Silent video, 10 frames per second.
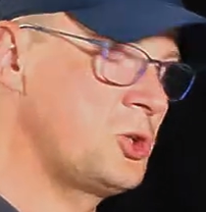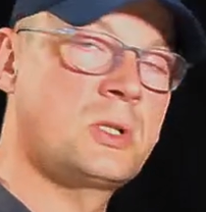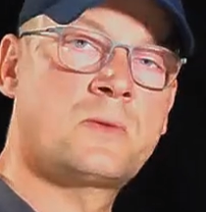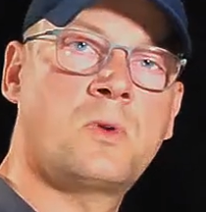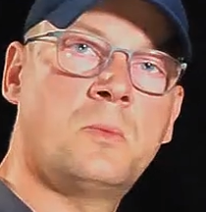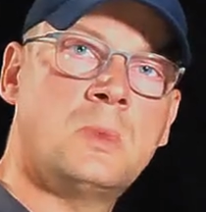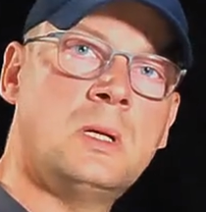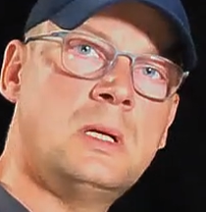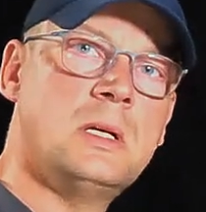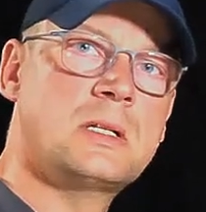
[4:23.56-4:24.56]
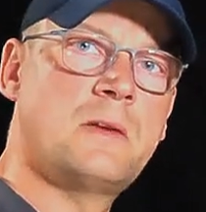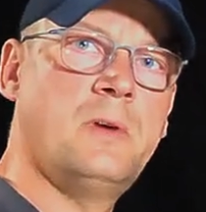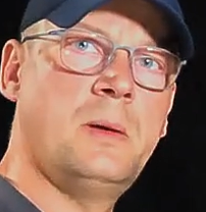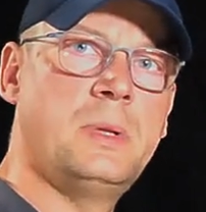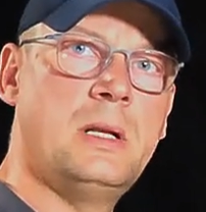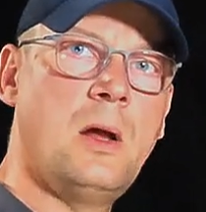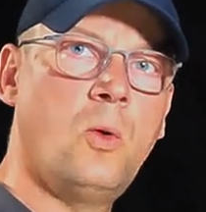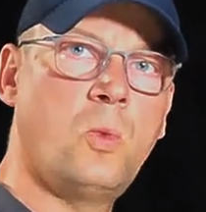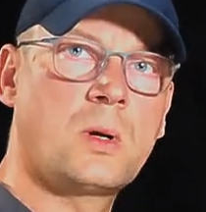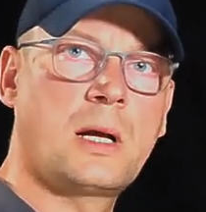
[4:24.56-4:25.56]
reaches from somewhere
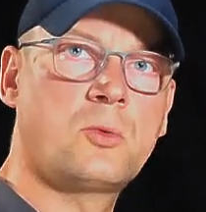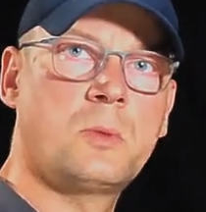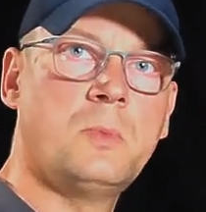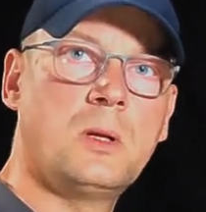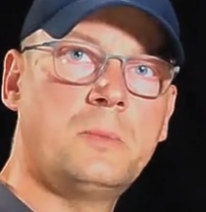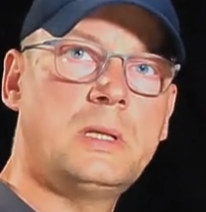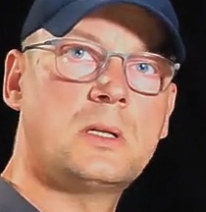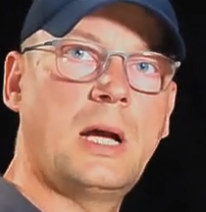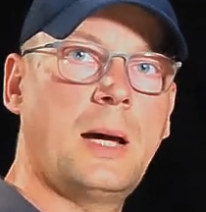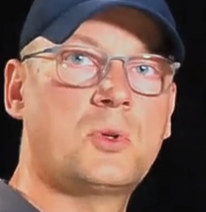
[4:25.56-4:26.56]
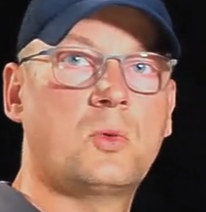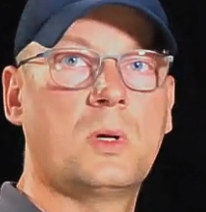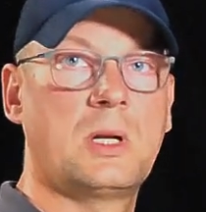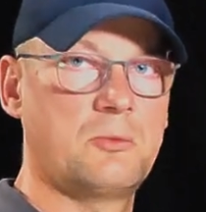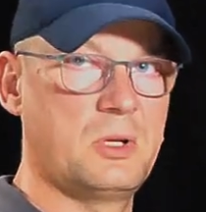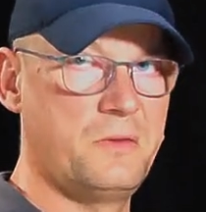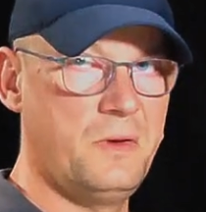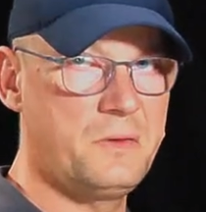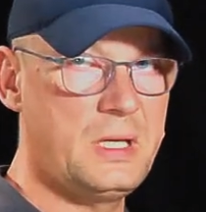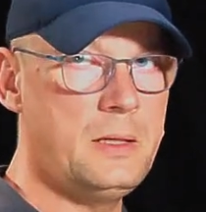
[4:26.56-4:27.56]
below 100 millimeter up to
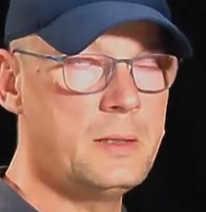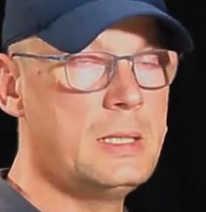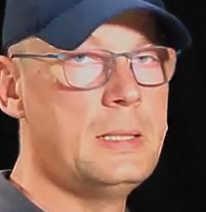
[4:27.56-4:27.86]
150,